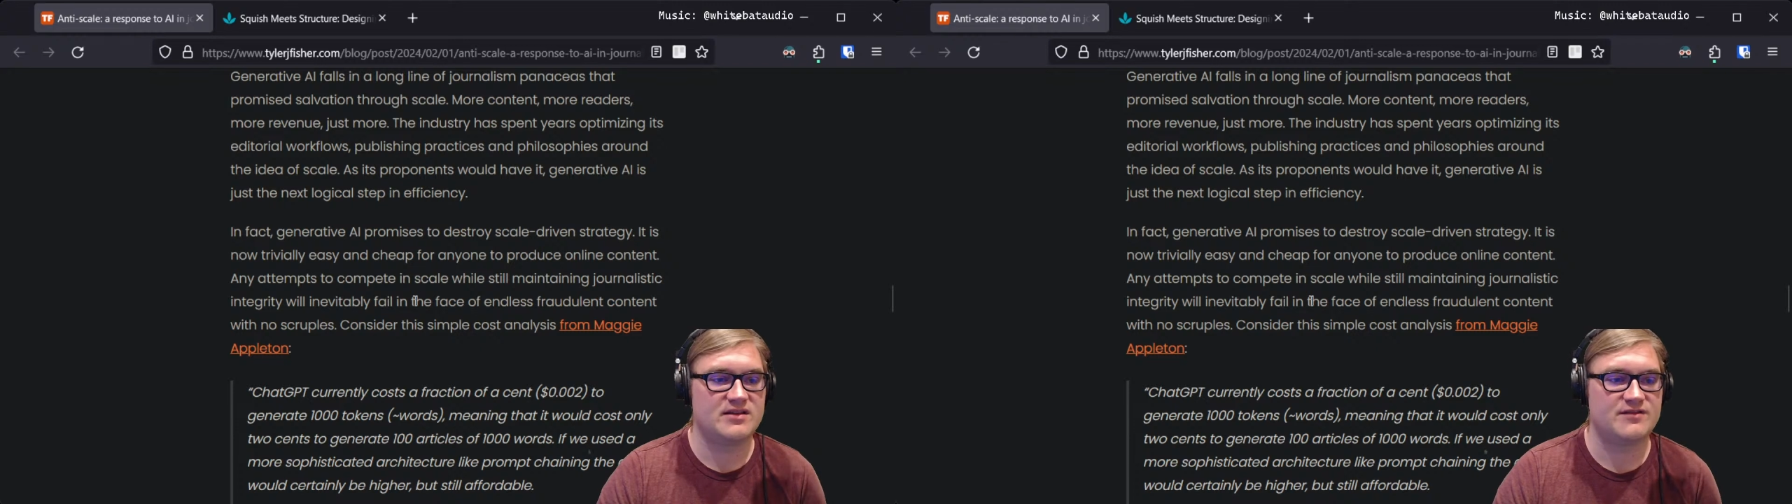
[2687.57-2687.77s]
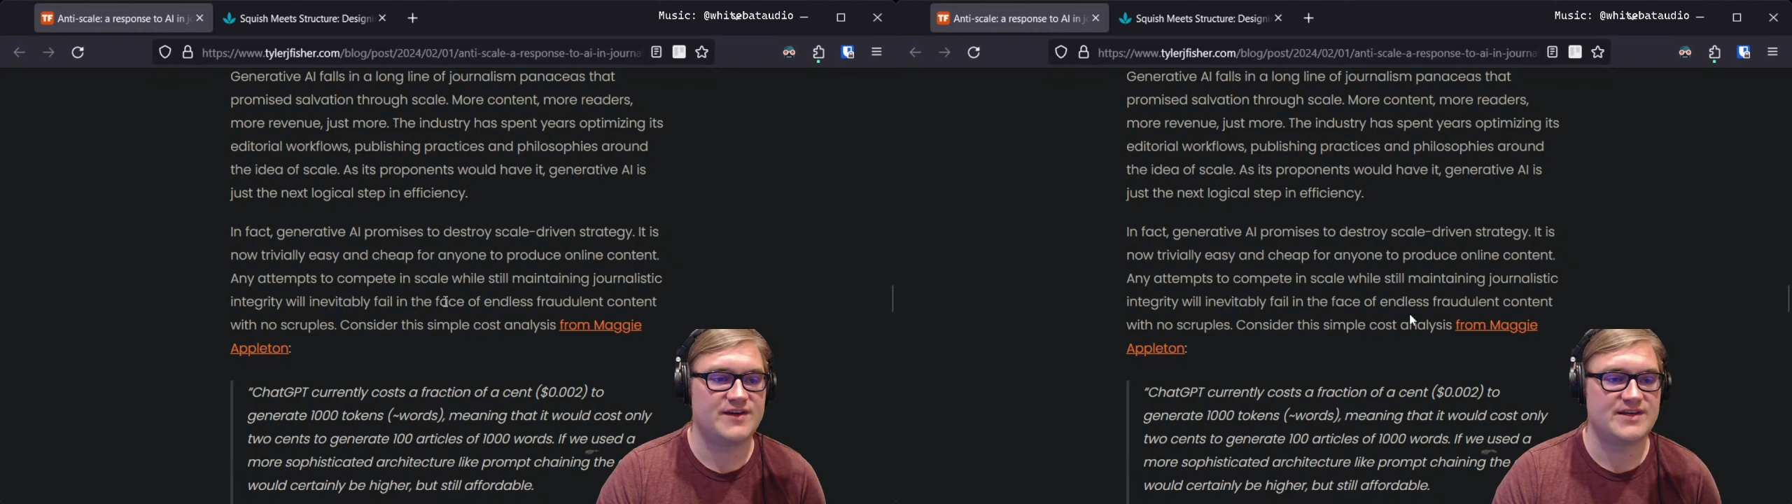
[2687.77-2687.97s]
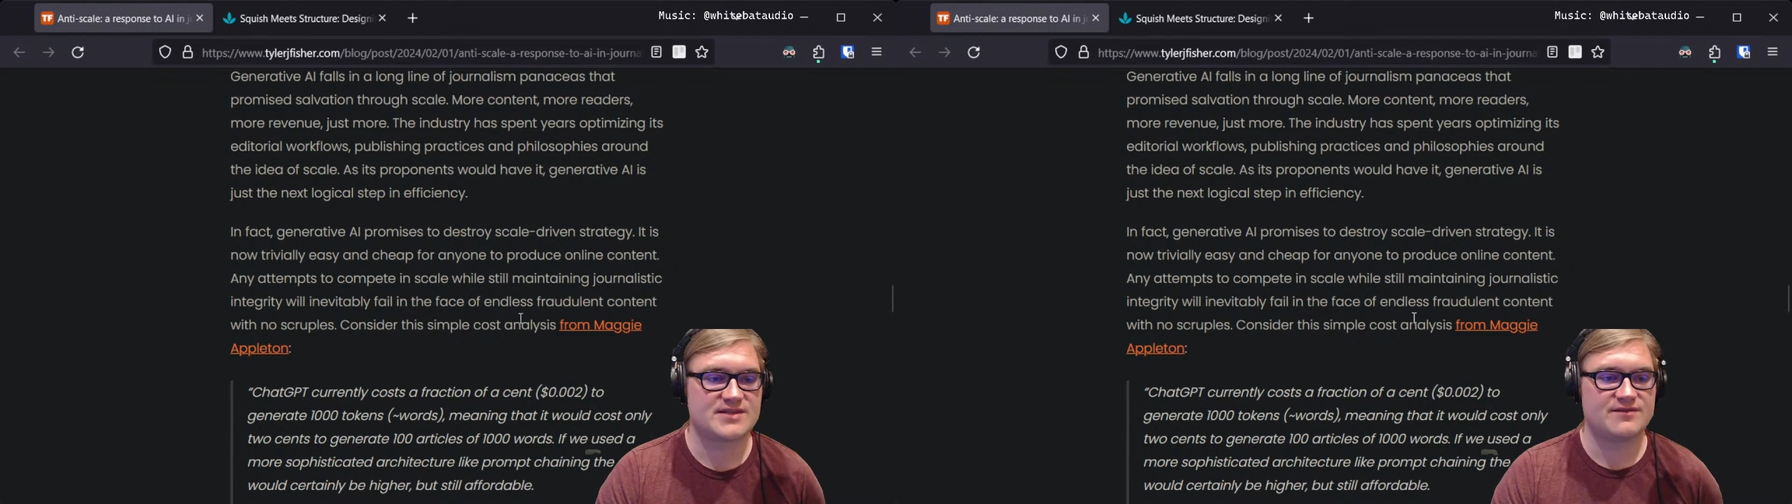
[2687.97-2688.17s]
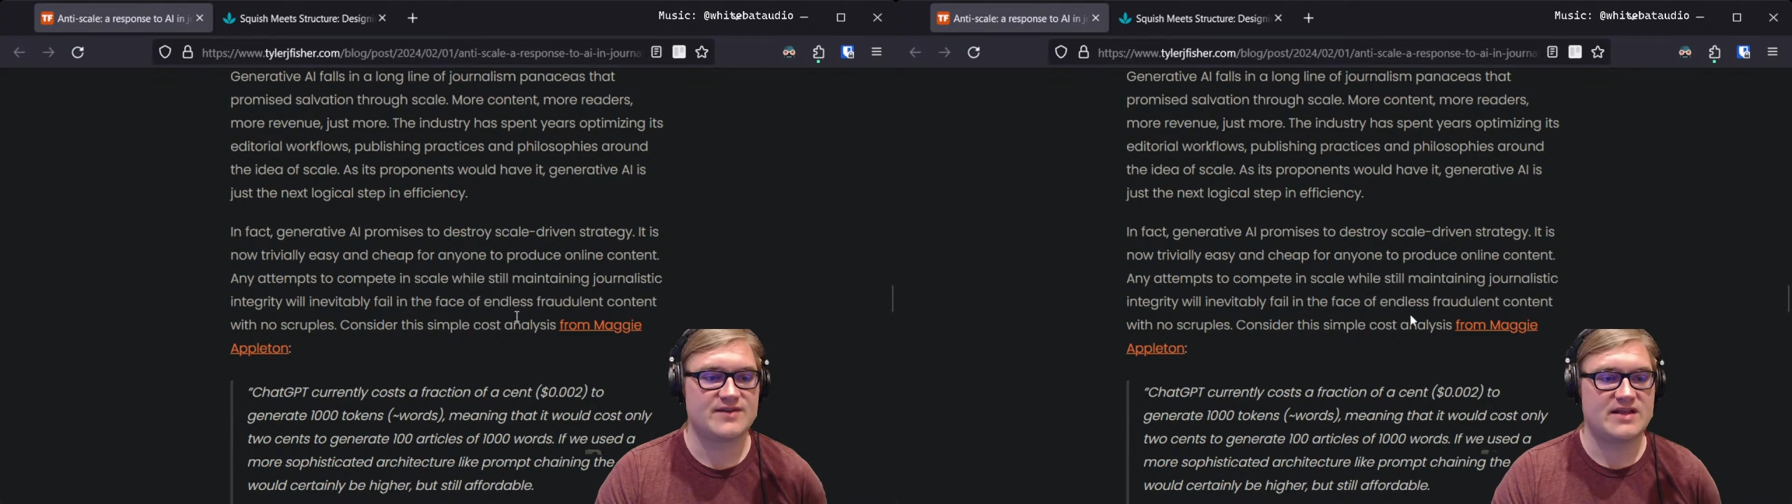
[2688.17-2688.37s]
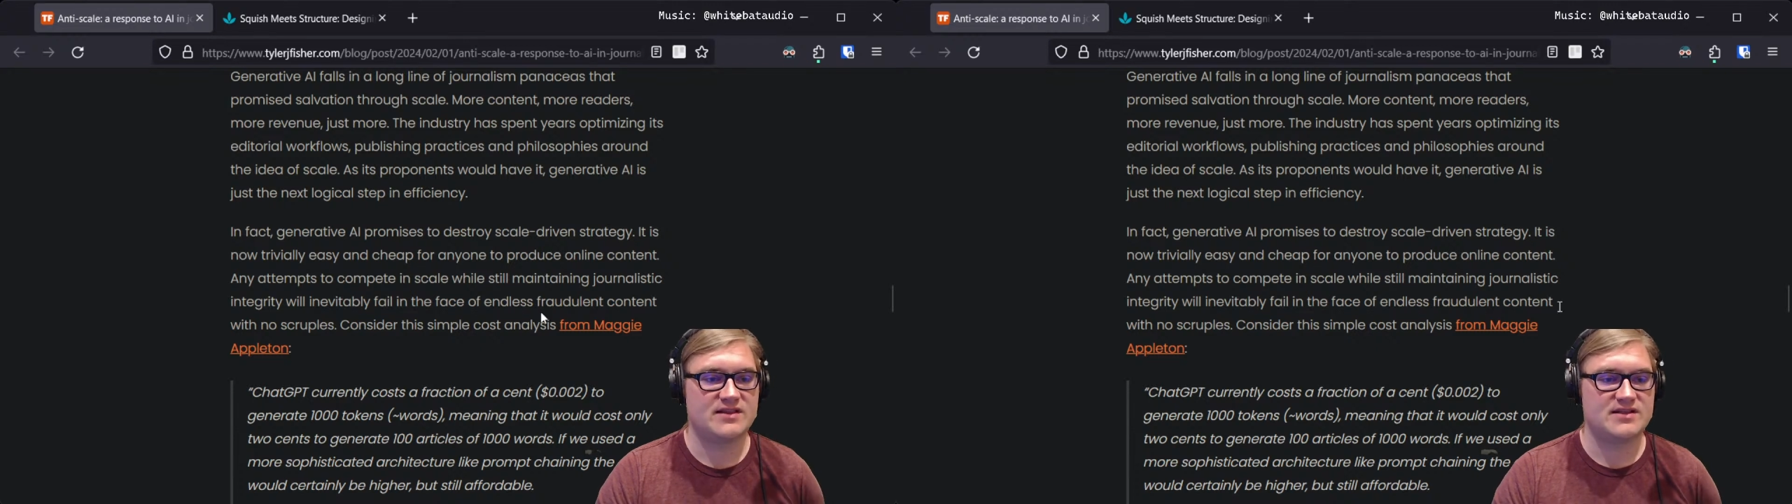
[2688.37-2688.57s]
in the face
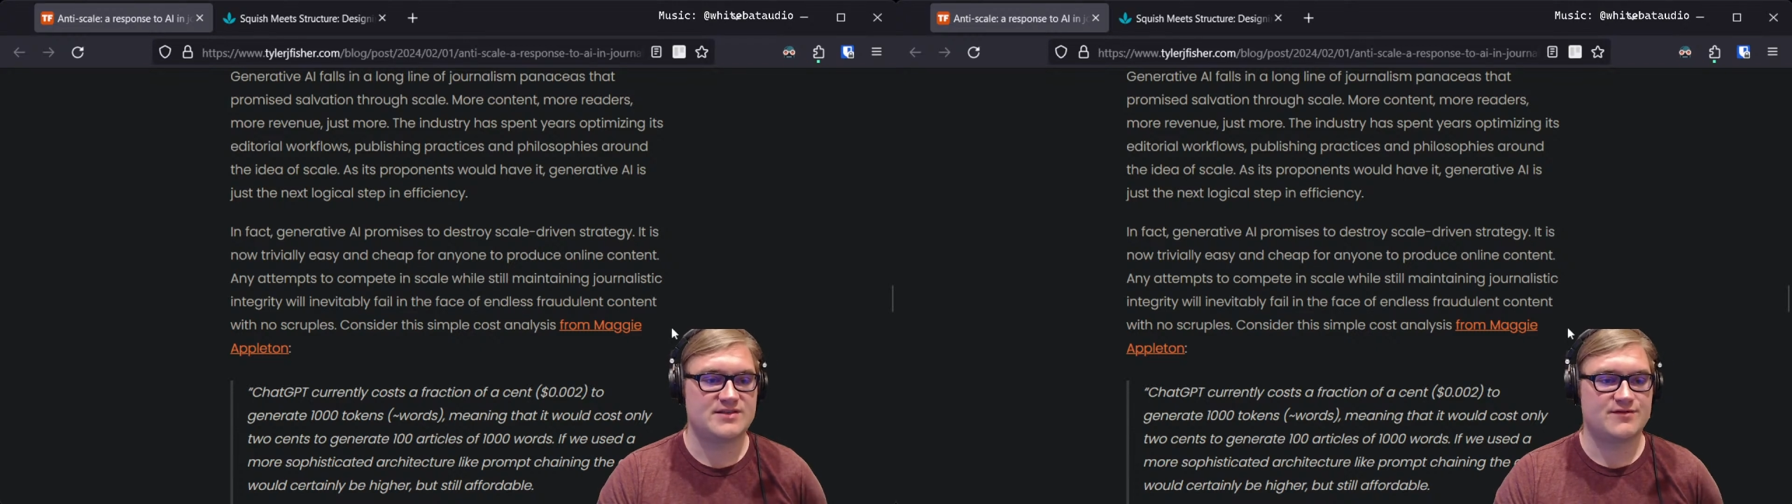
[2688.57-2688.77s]
of endless